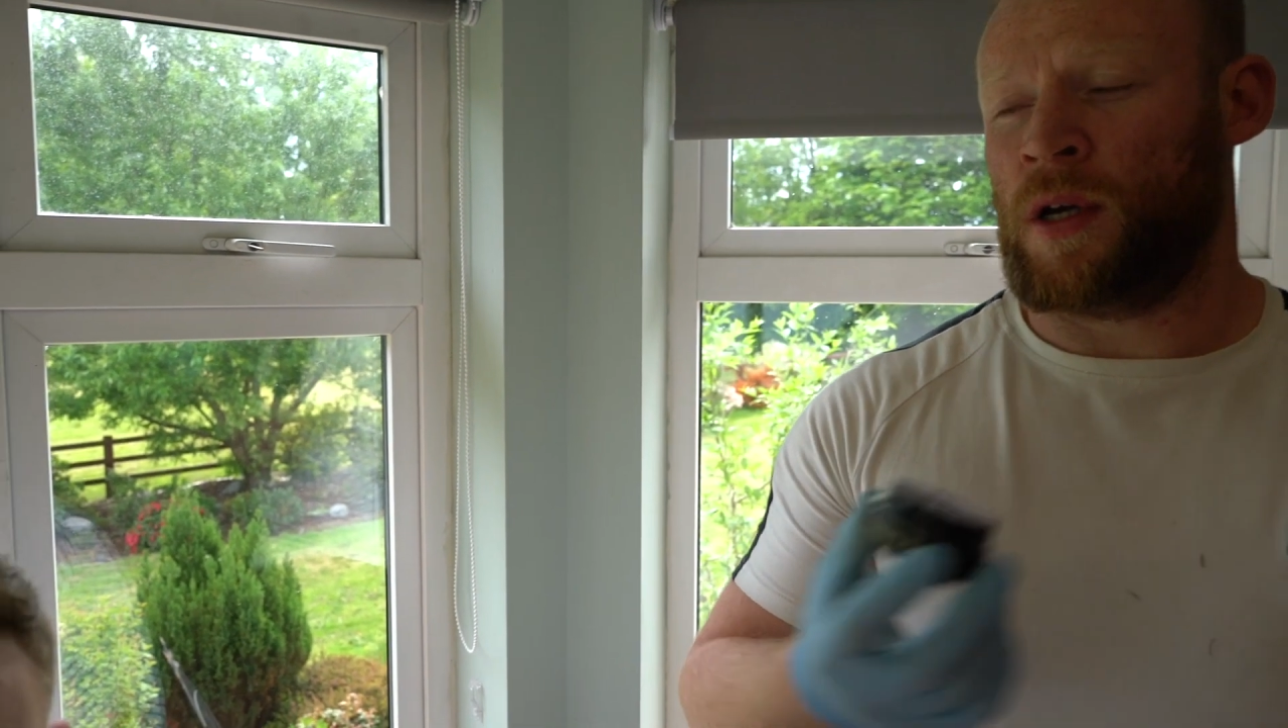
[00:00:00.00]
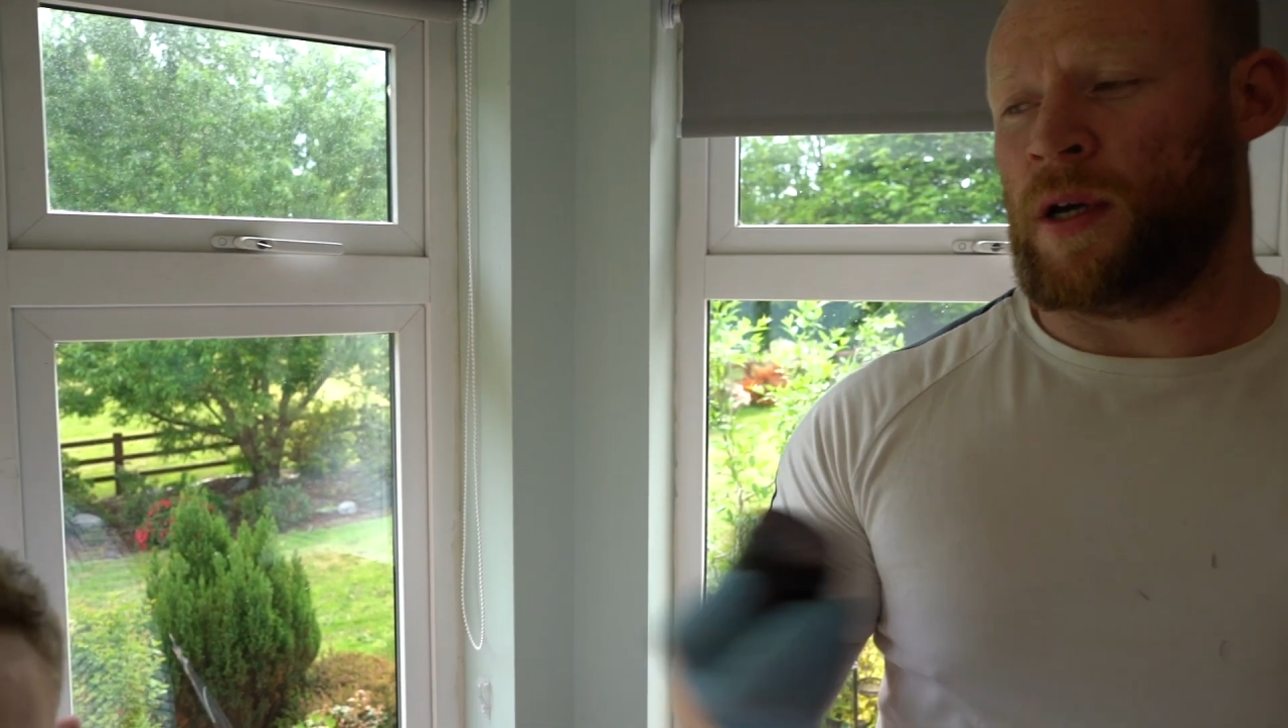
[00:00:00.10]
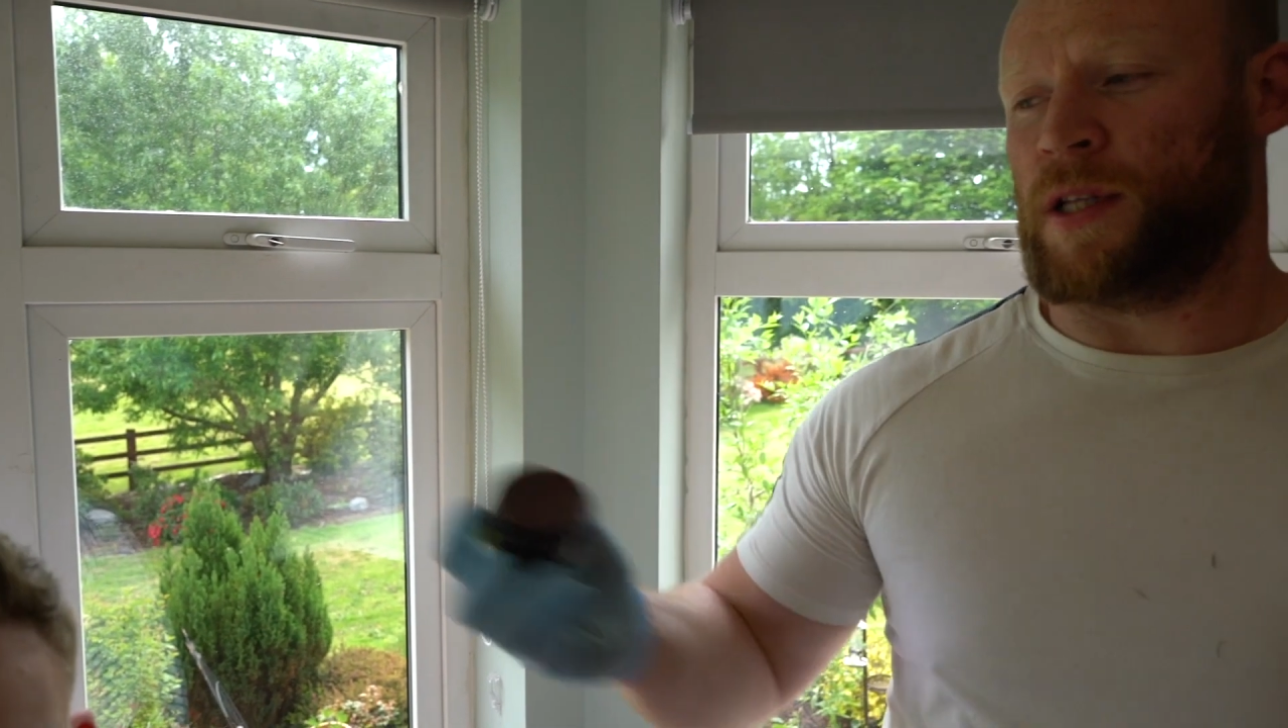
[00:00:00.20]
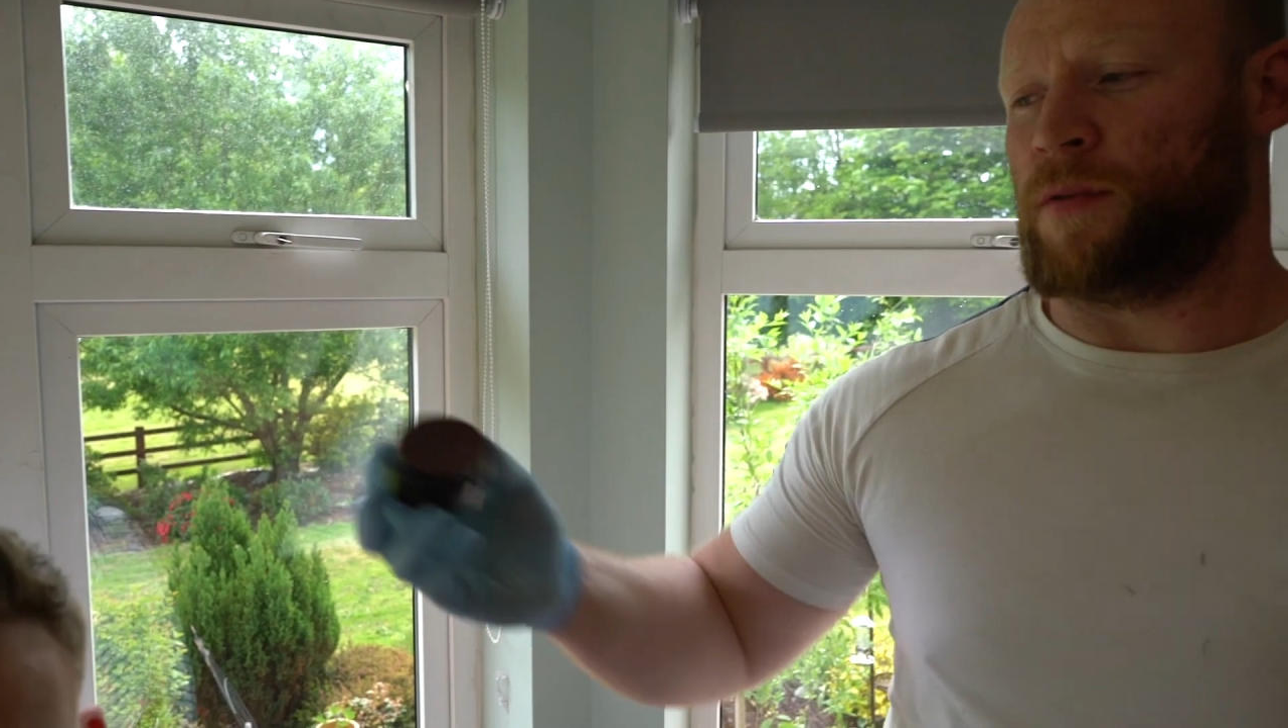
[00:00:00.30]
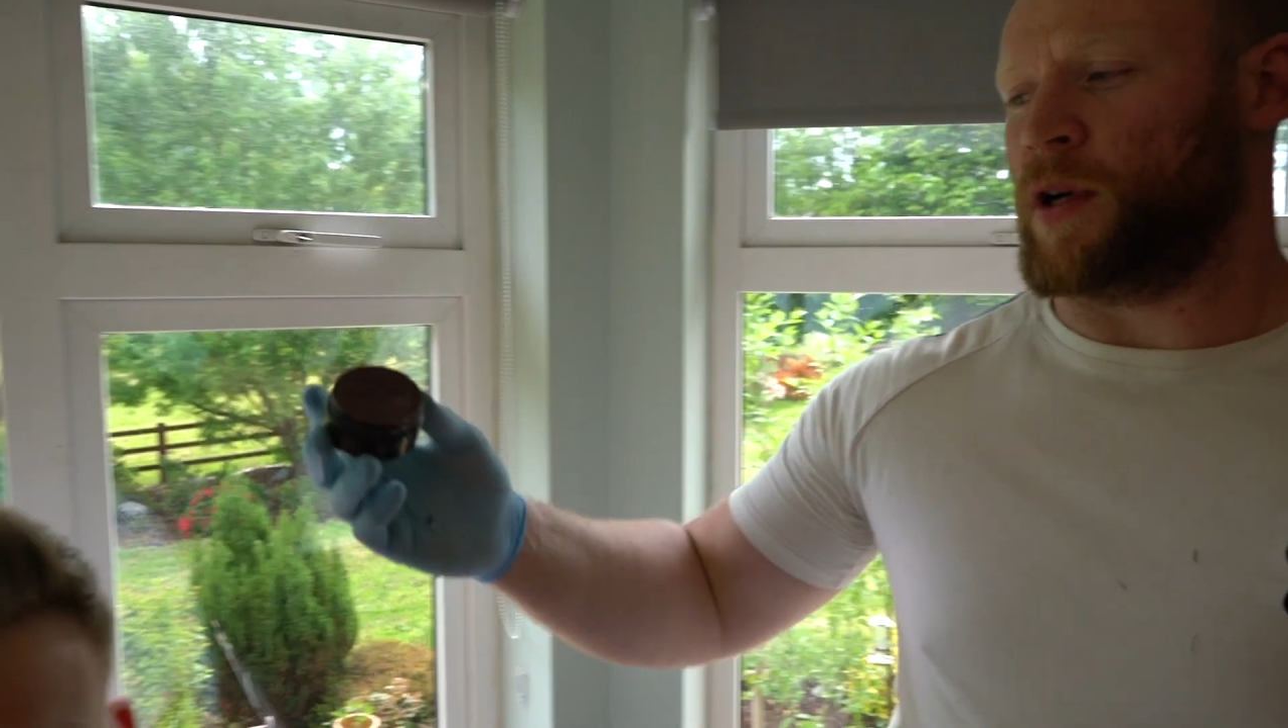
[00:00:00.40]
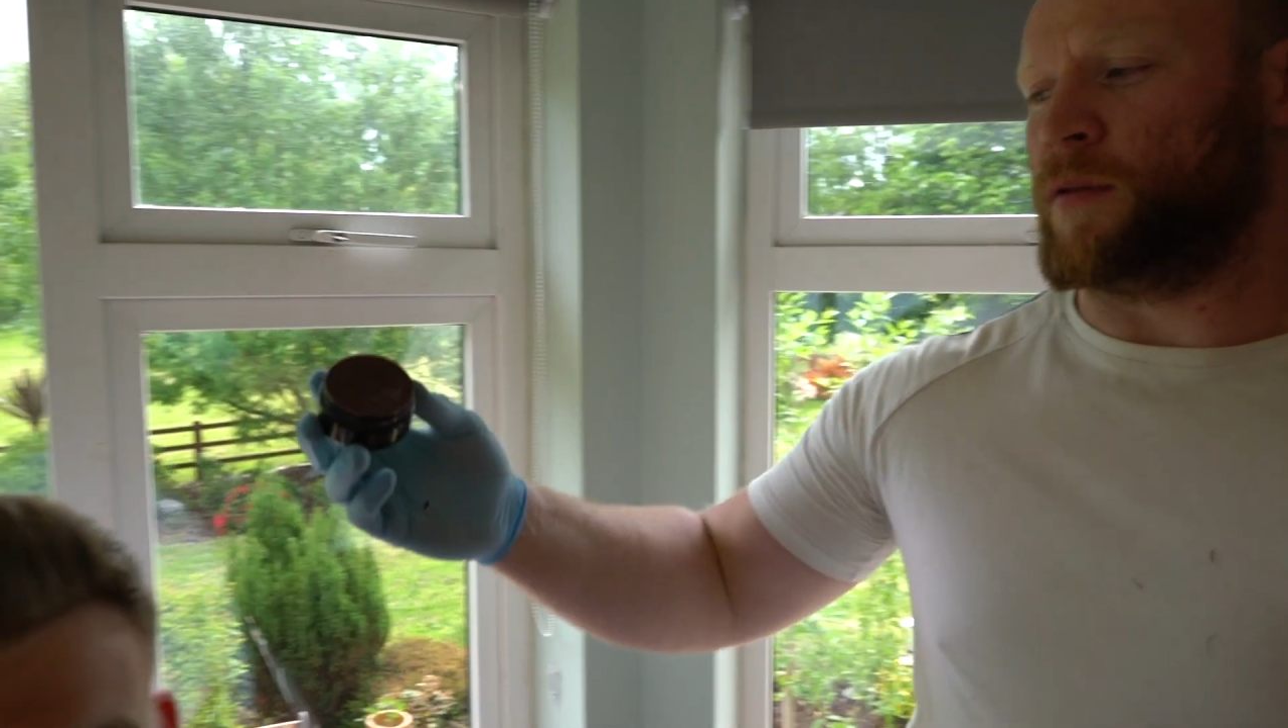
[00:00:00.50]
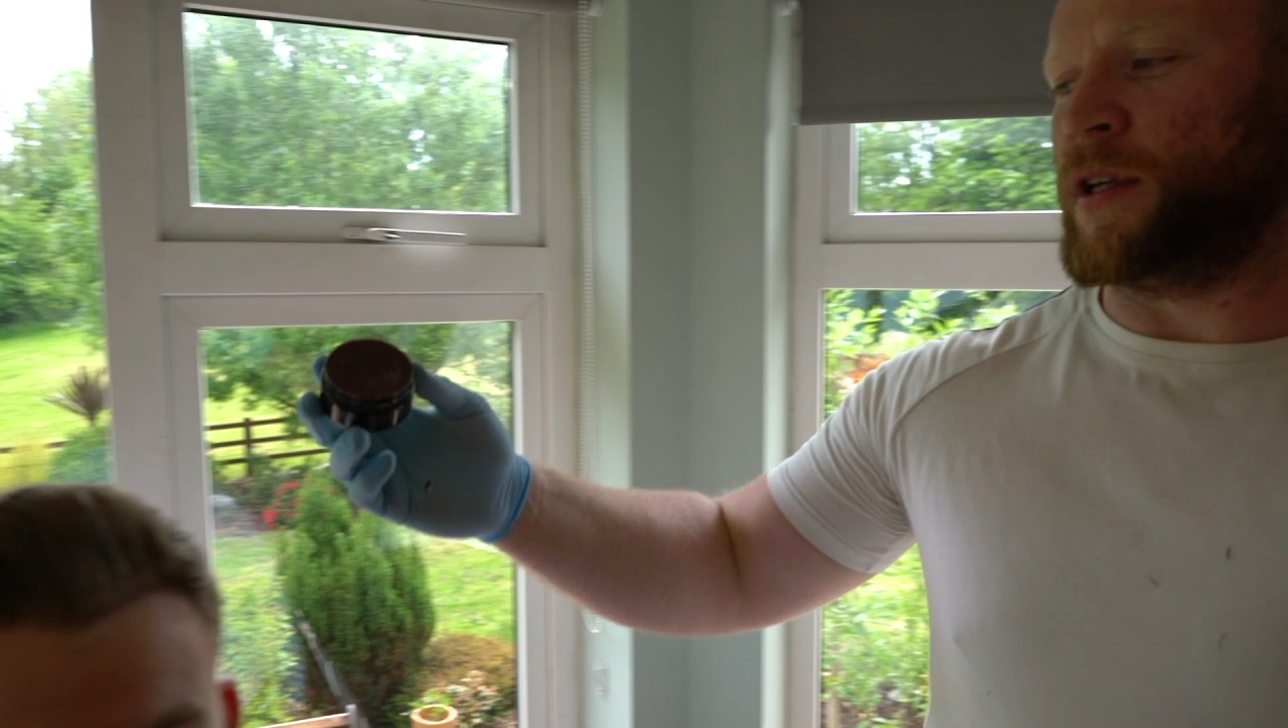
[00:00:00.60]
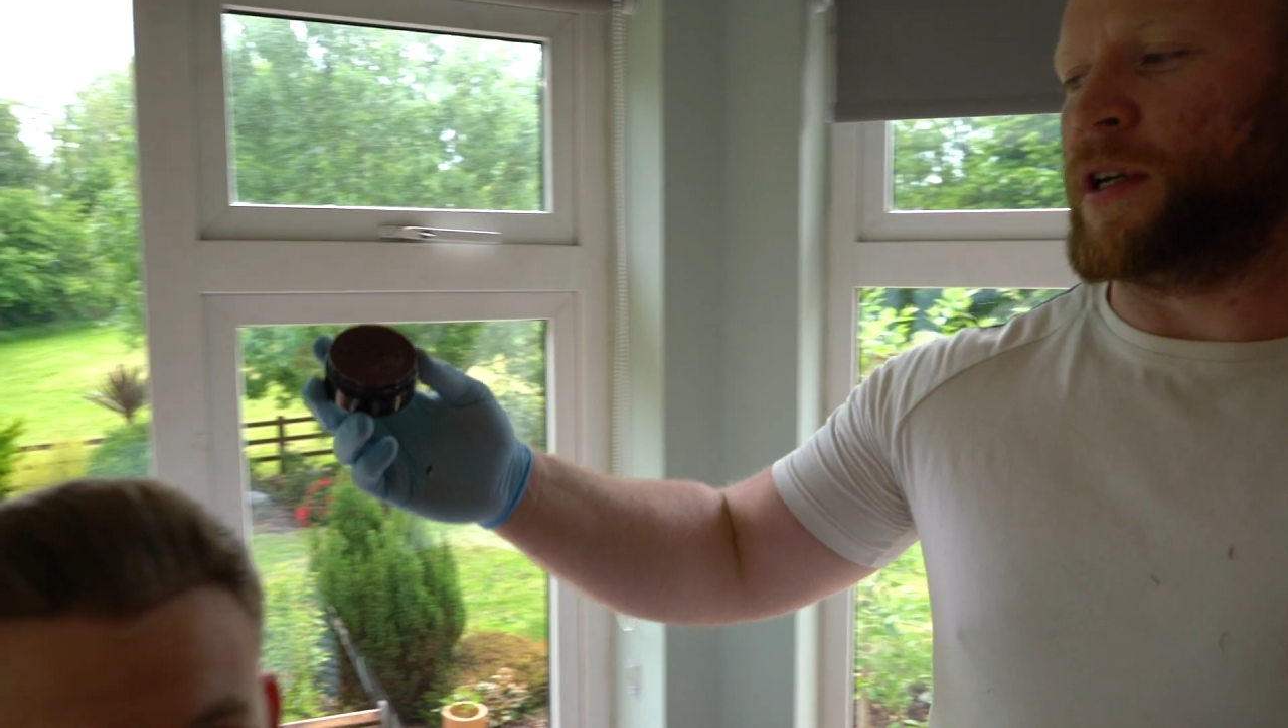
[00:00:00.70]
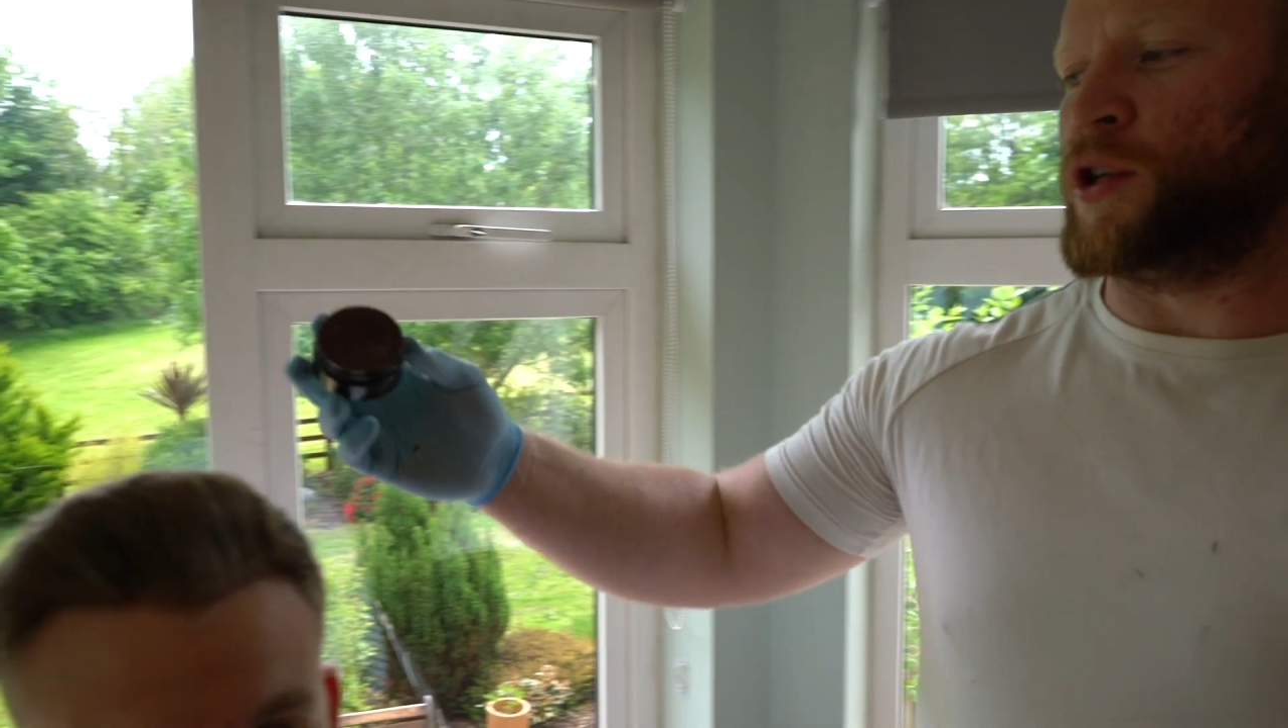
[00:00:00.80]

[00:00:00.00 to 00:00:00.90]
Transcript: It's very good for the